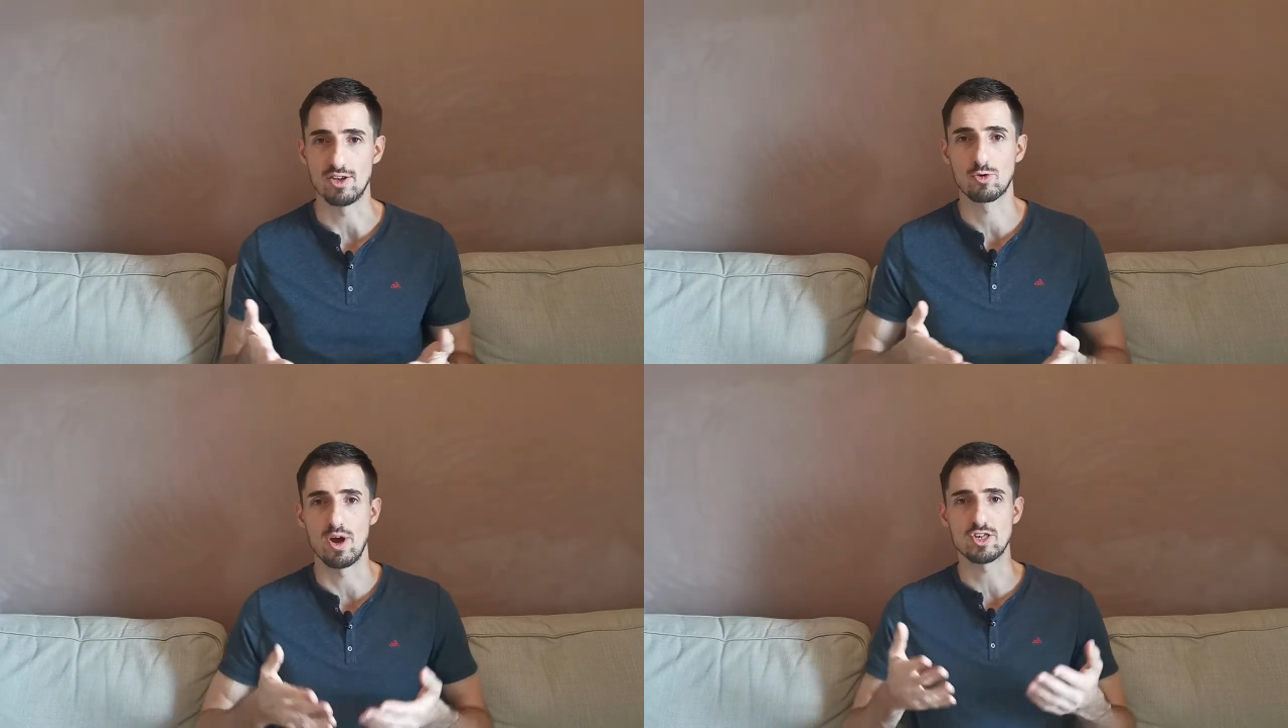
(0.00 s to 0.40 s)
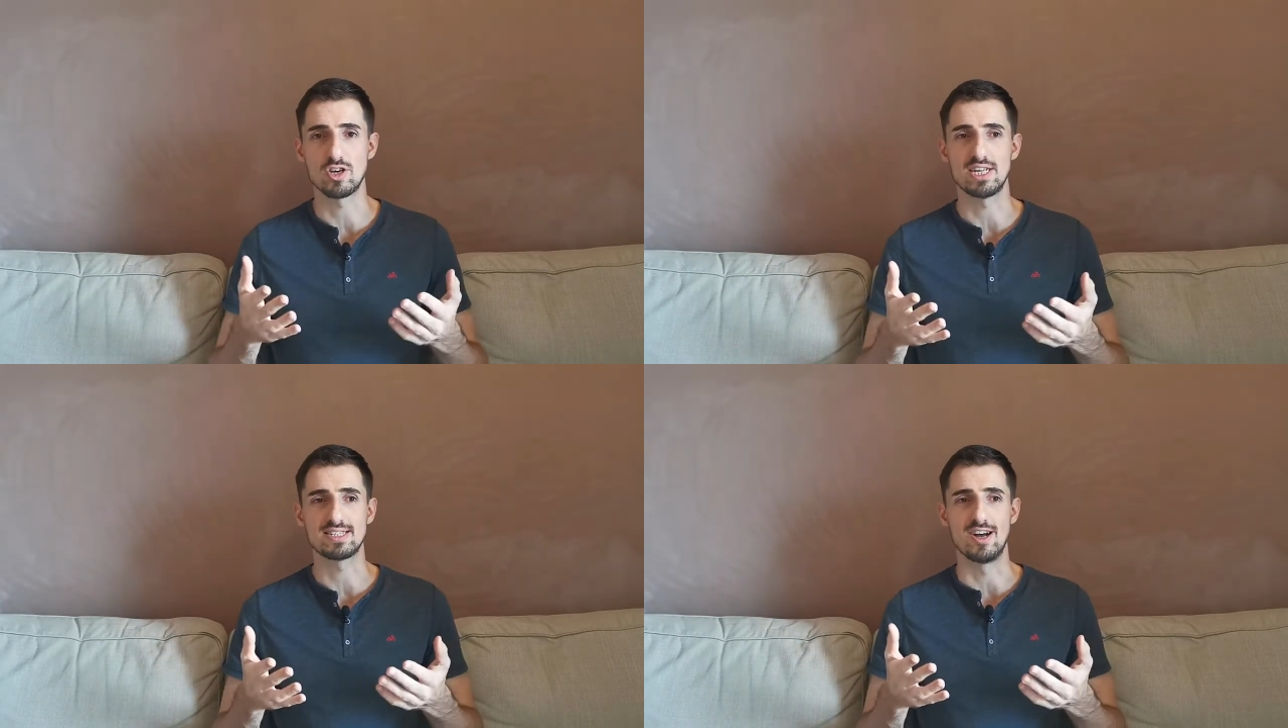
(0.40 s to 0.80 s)
The
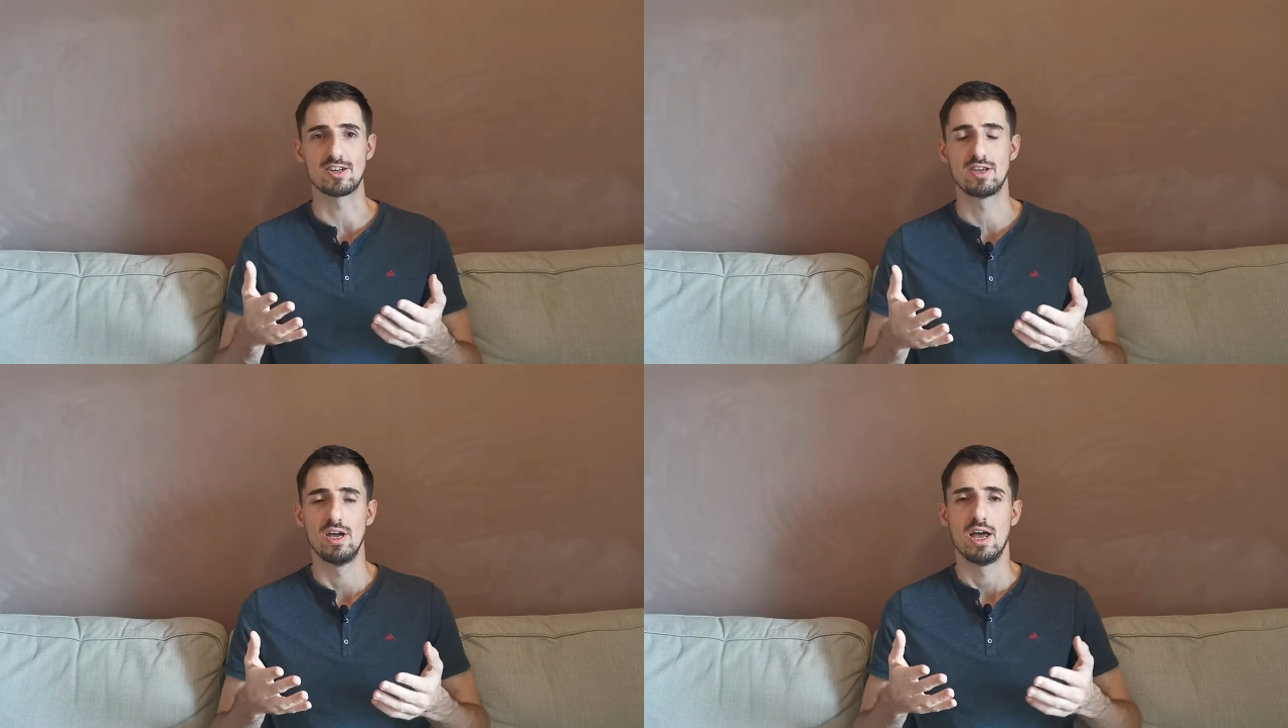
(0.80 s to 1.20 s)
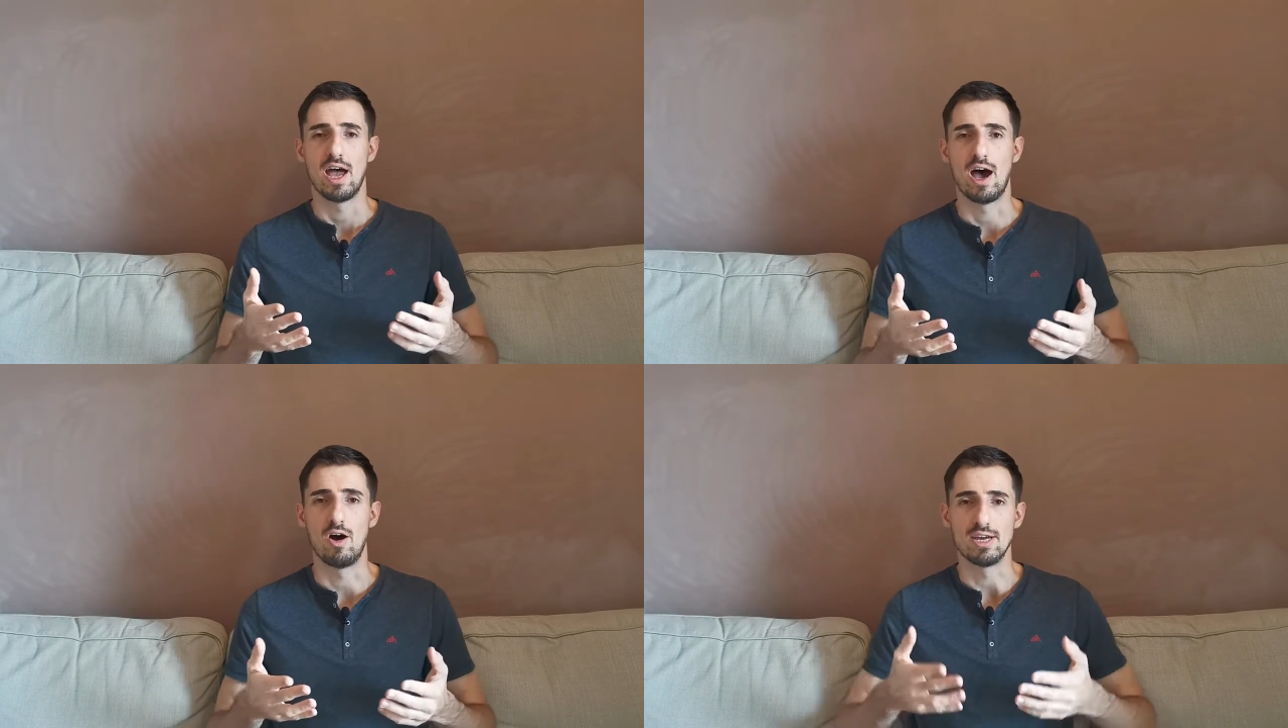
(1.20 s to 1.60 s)
question is not,
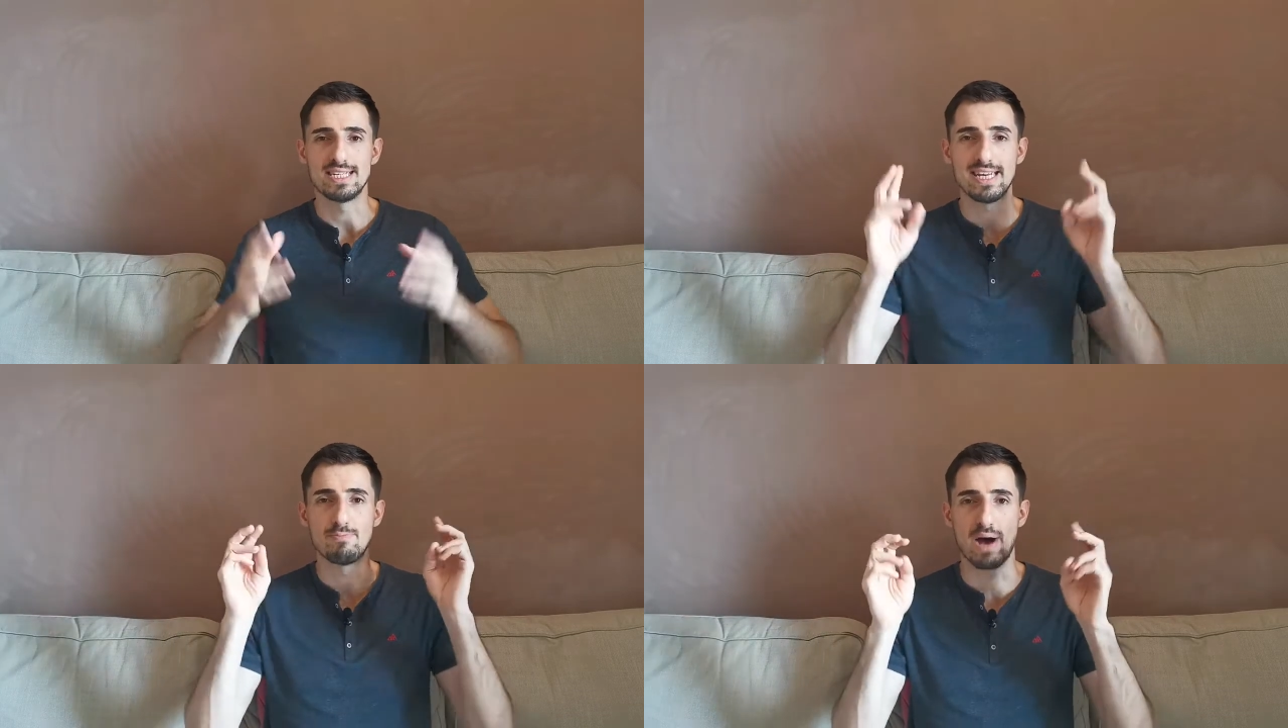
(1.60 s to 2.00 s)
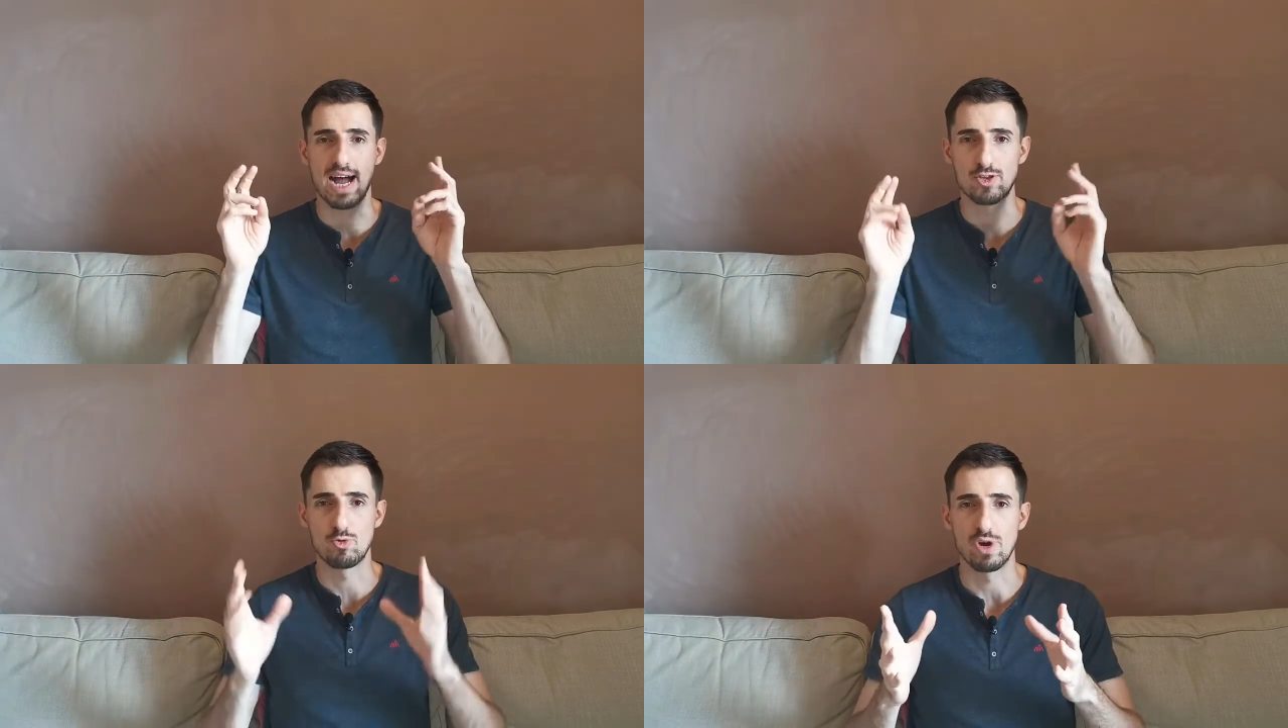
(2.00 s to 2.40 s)
is it
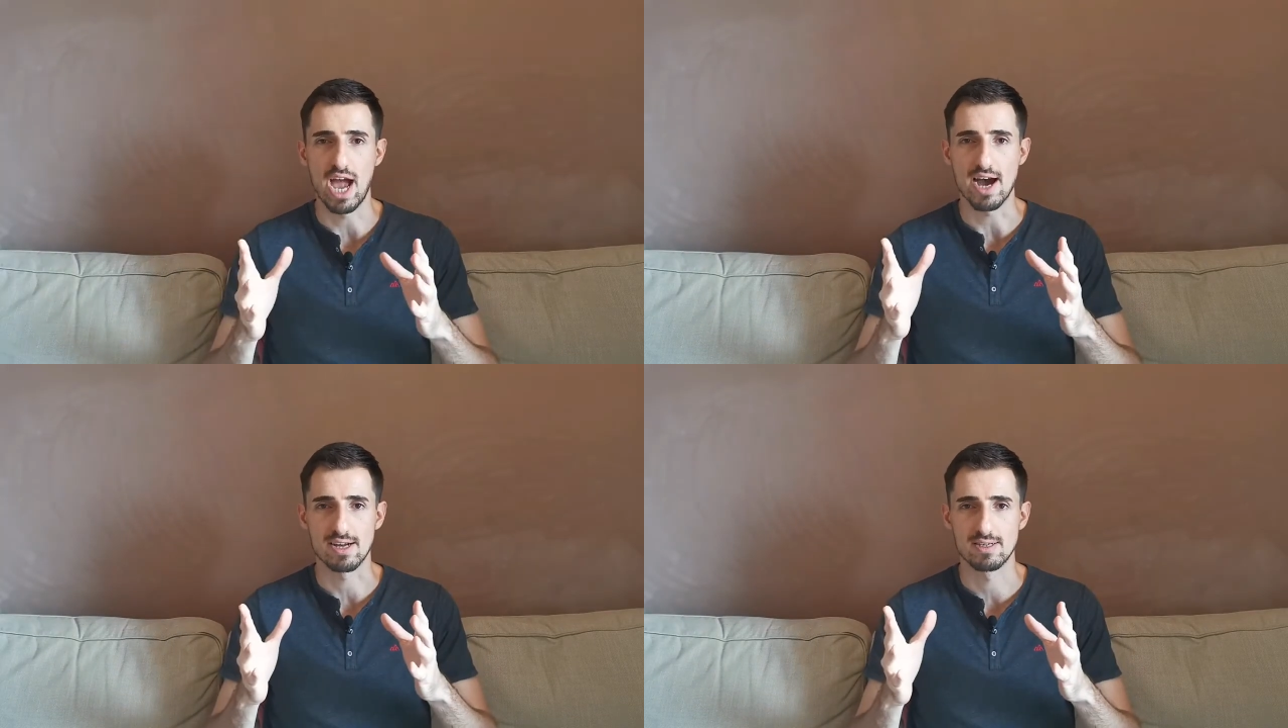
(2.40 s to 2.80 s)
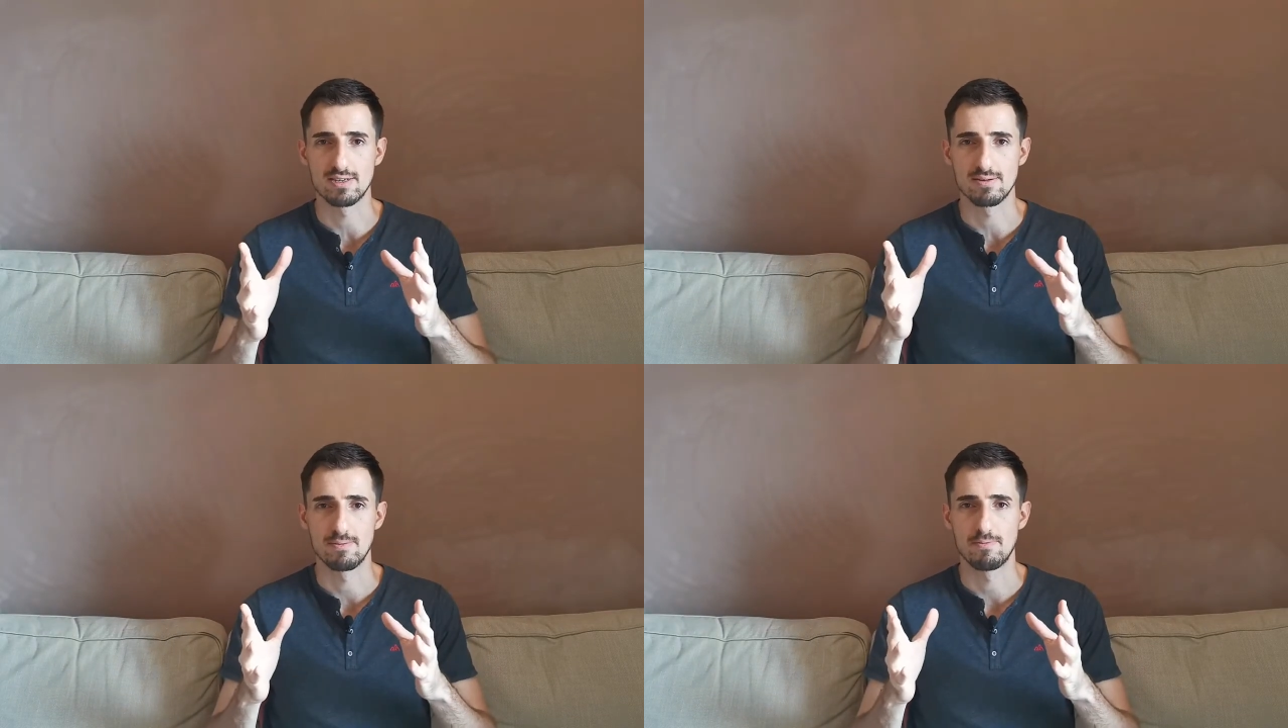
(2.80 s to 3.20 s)
bad to
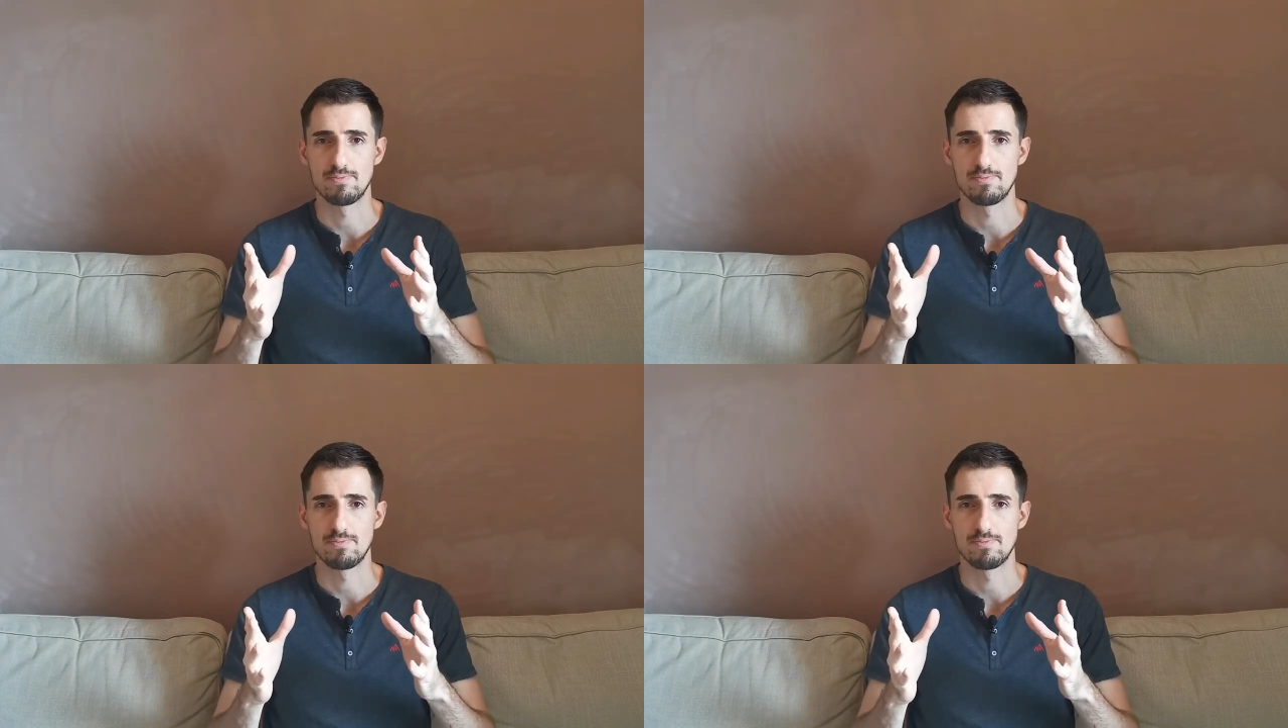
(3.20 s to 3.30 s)
react?